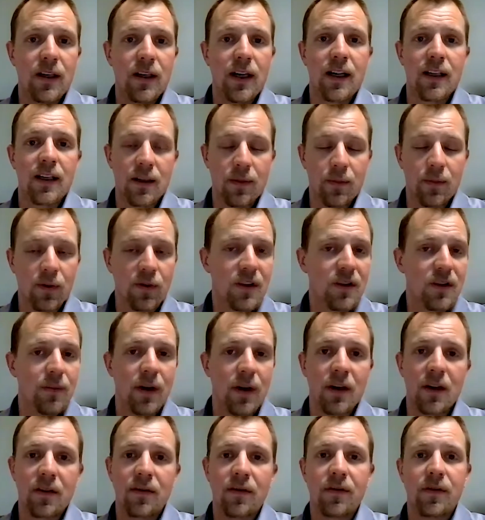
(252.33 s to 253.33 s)
It has the most
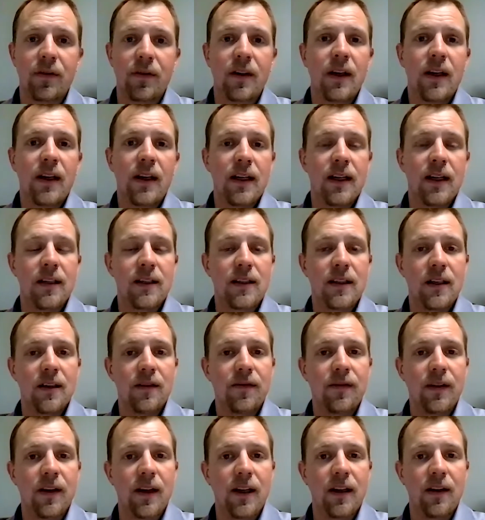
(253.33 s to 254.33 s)
amount of
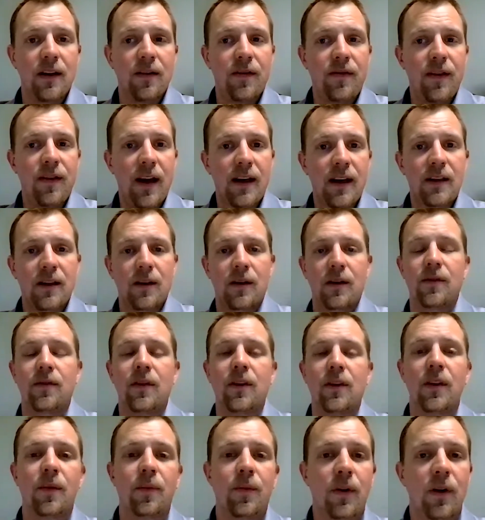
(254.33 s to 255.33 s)
acidifying effect out of
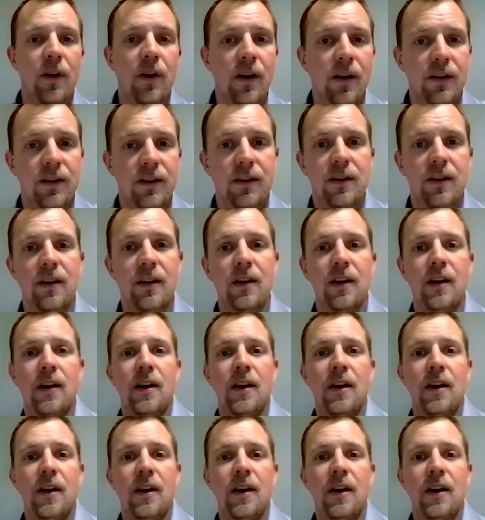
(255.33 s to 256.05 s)
all the products,